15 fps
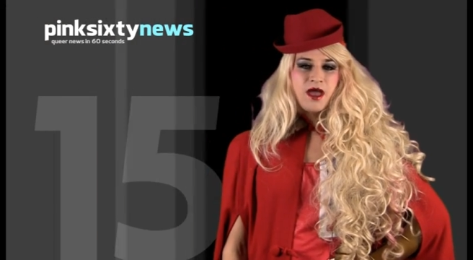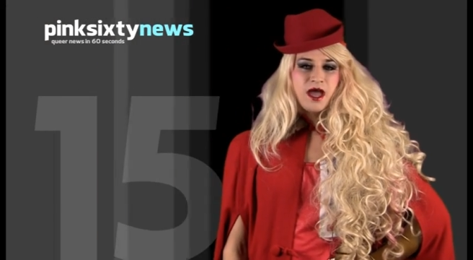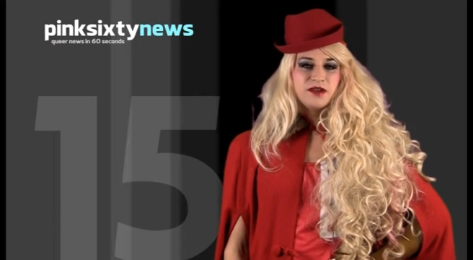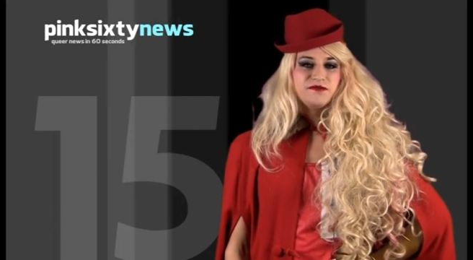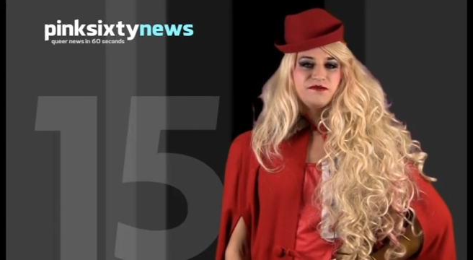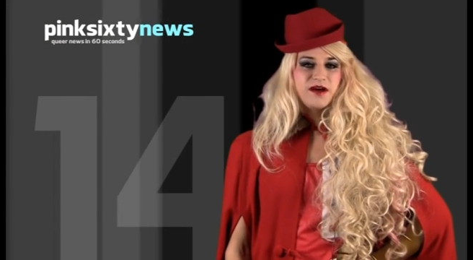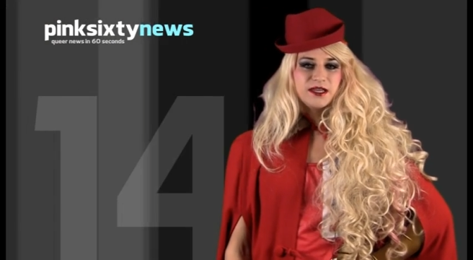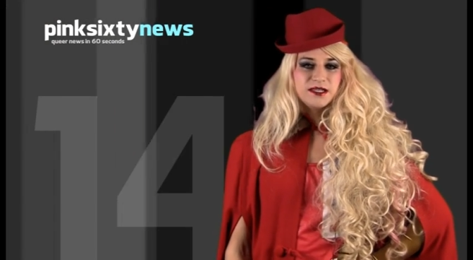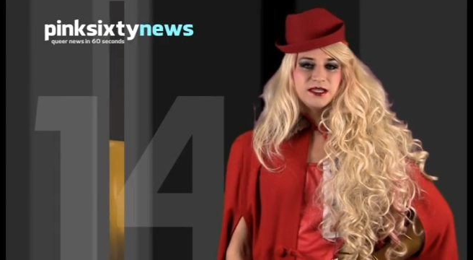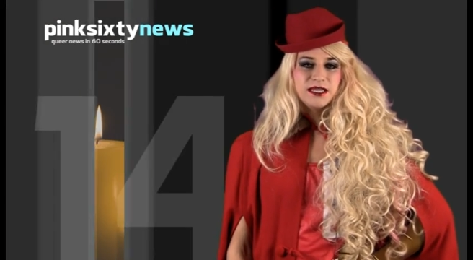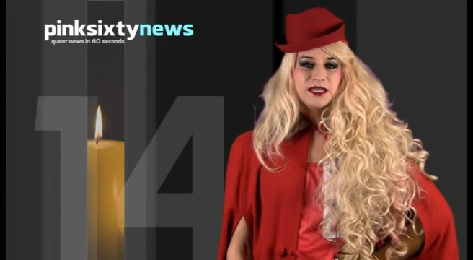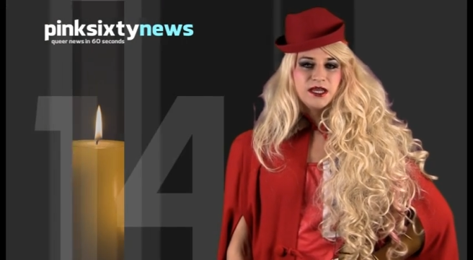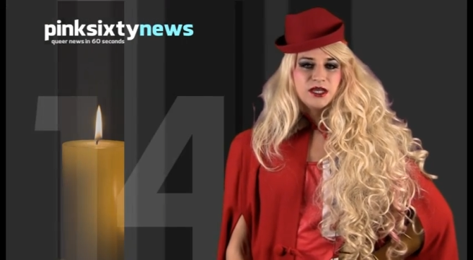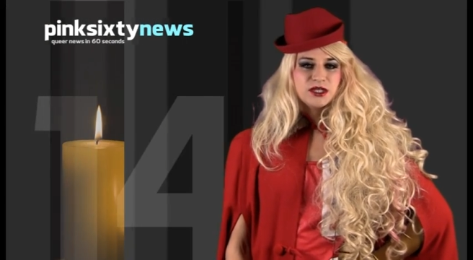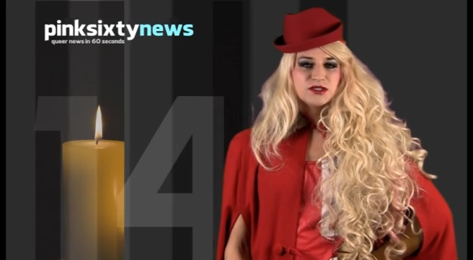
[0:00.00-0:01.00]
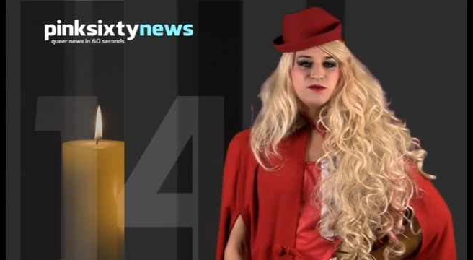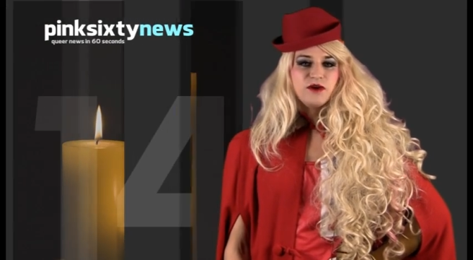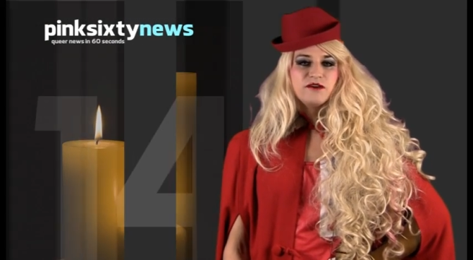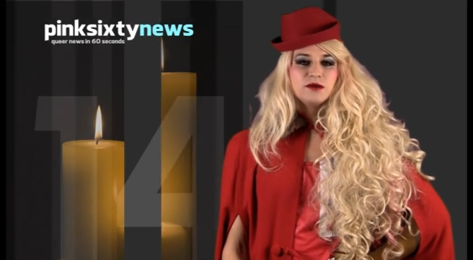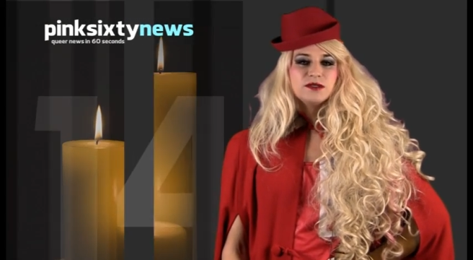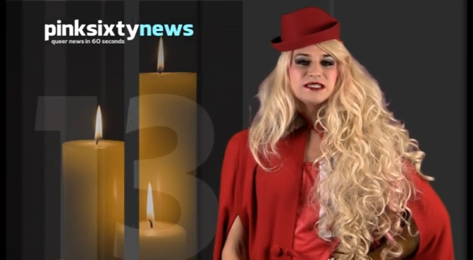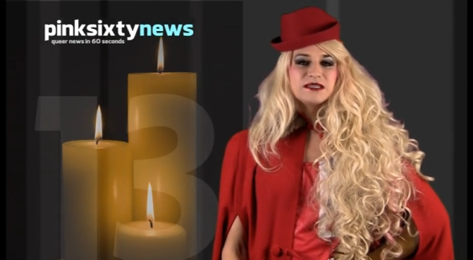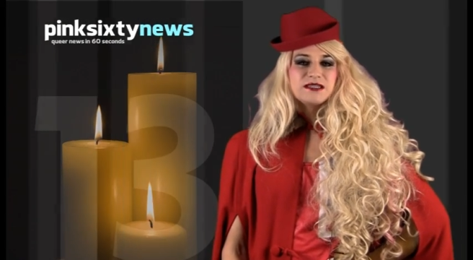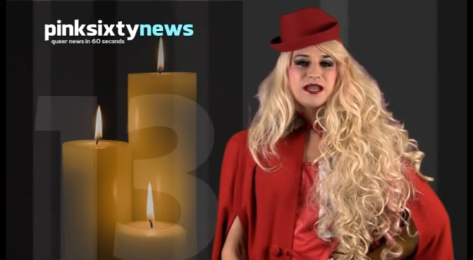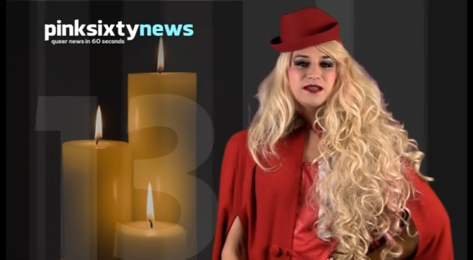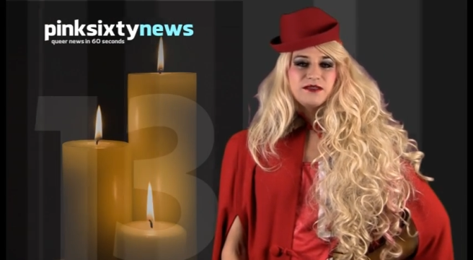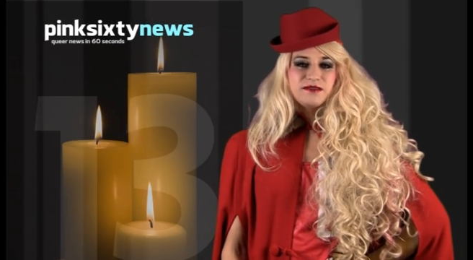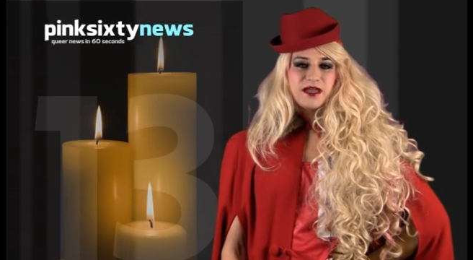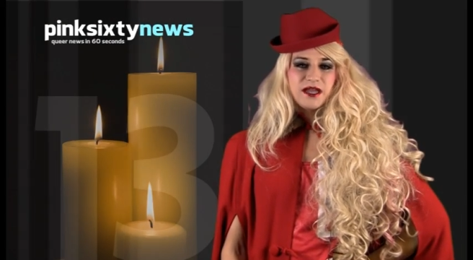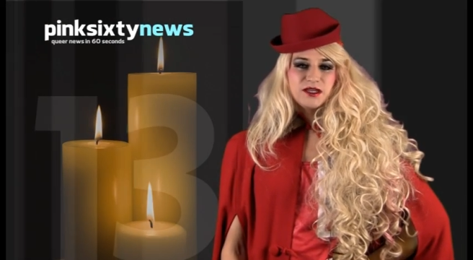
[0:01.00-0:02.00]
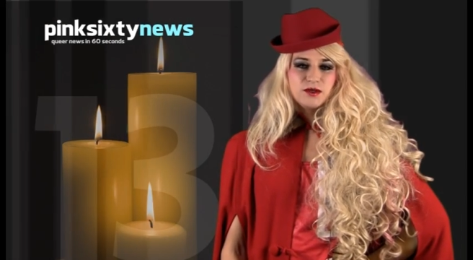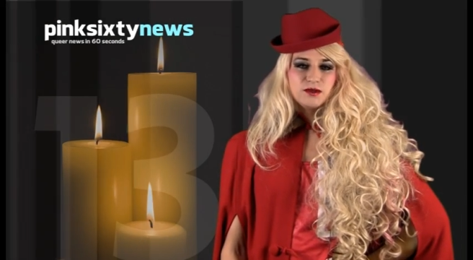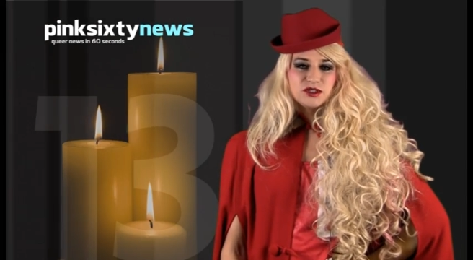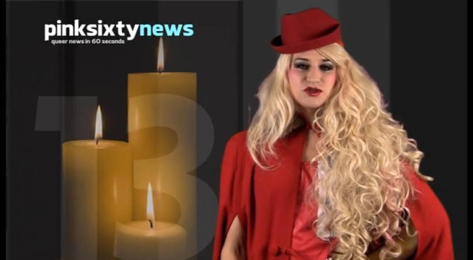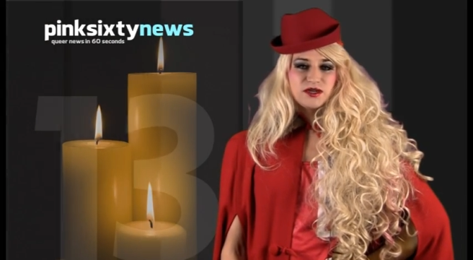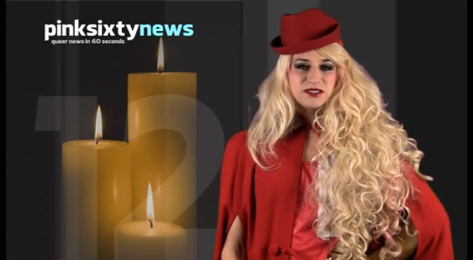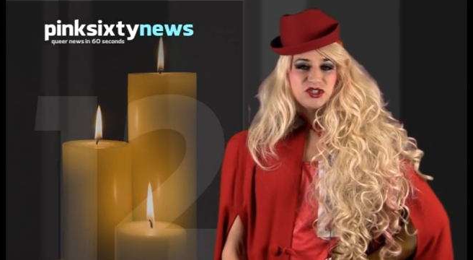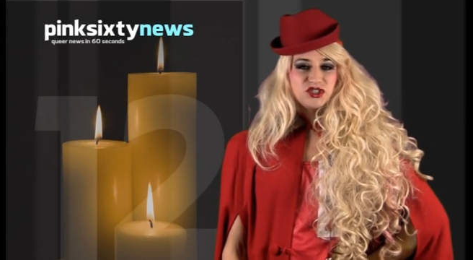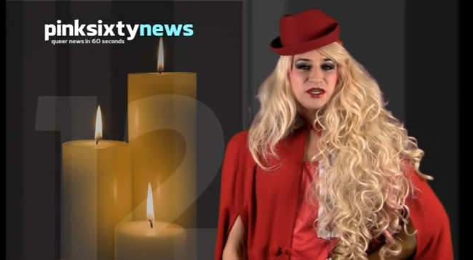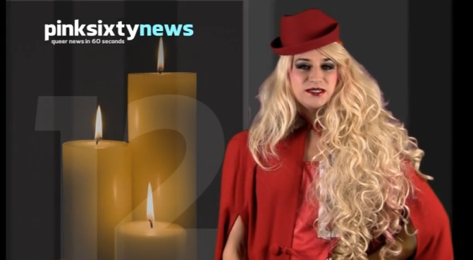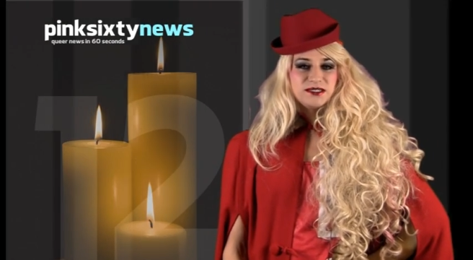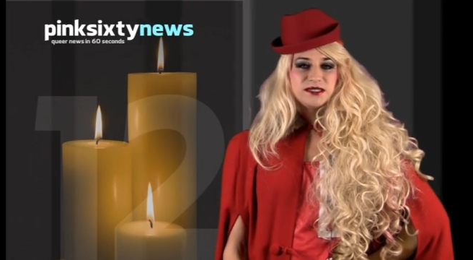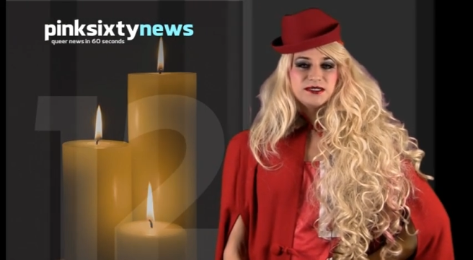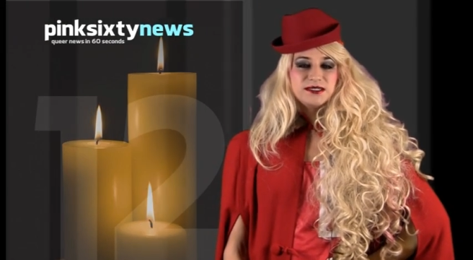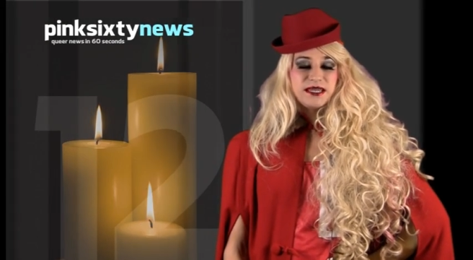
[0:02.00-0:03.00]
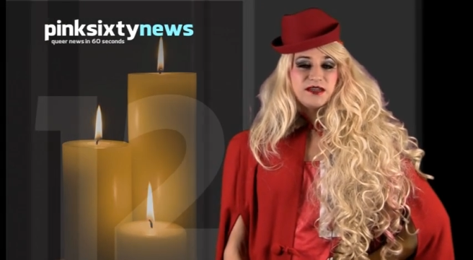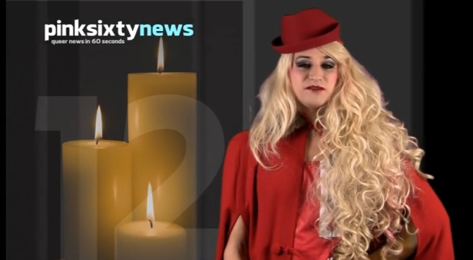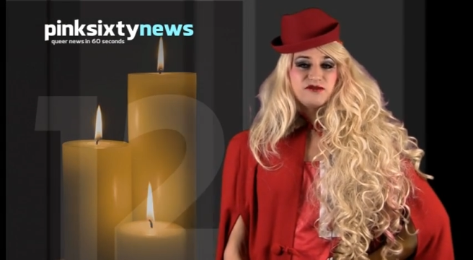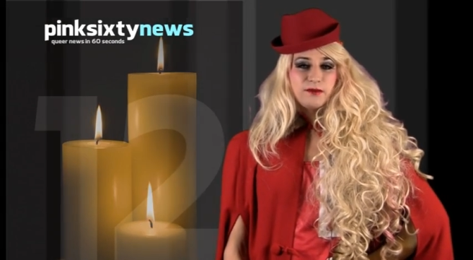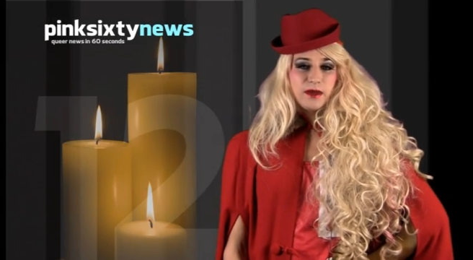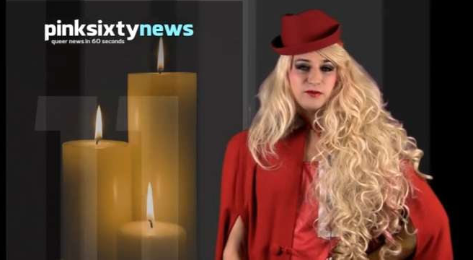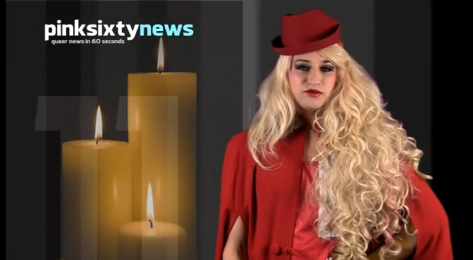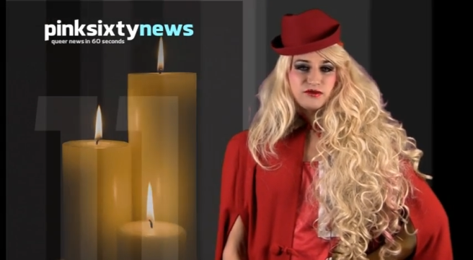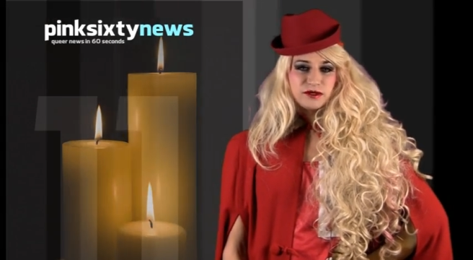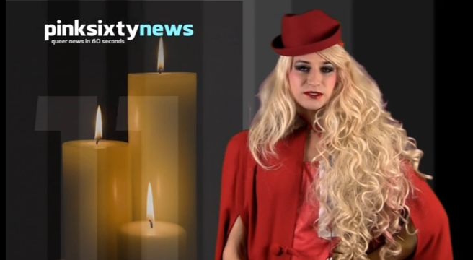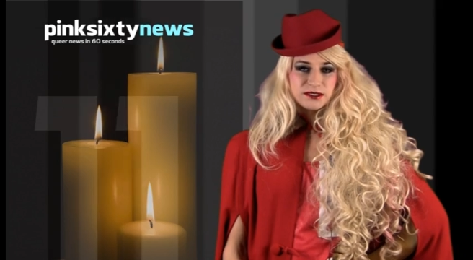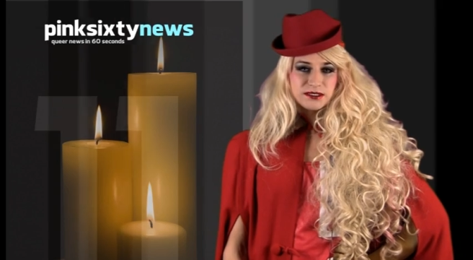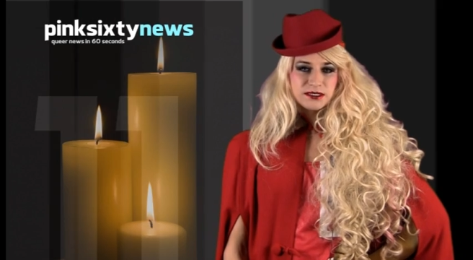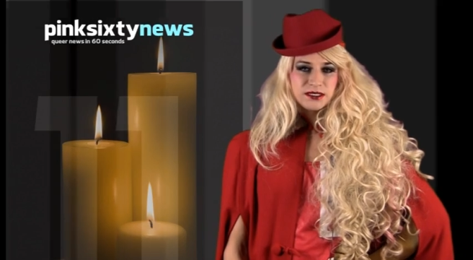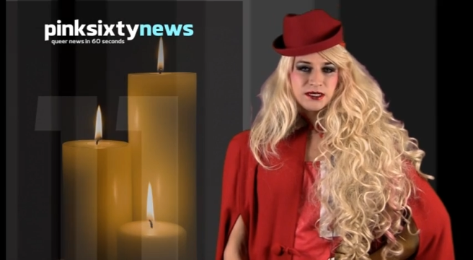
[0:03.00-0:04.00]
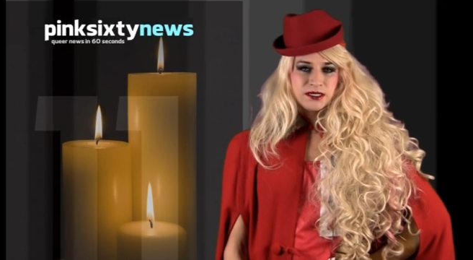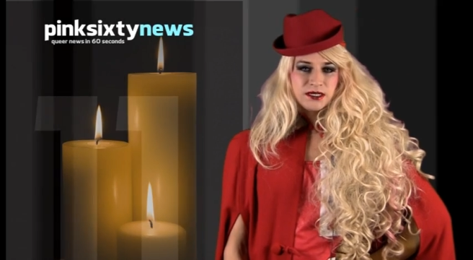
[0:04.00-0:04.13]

And finally, tomorrow is the 9th annual Transgender Day of Remembrance.